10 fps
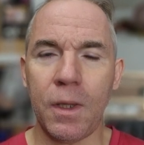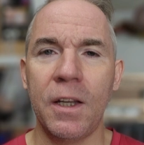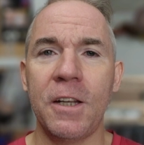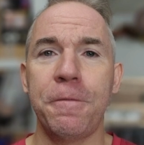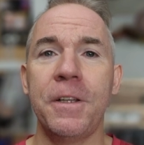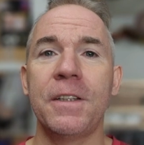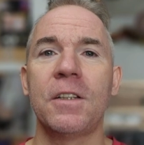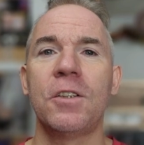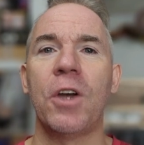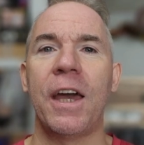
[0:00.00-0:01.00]
I think
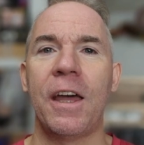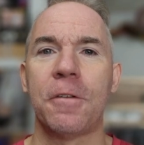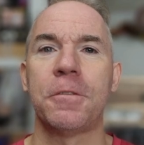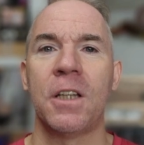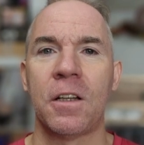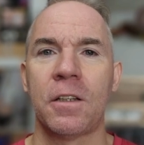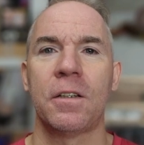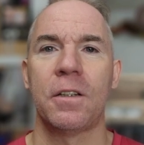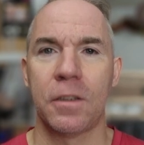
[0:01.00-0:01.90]
that you have done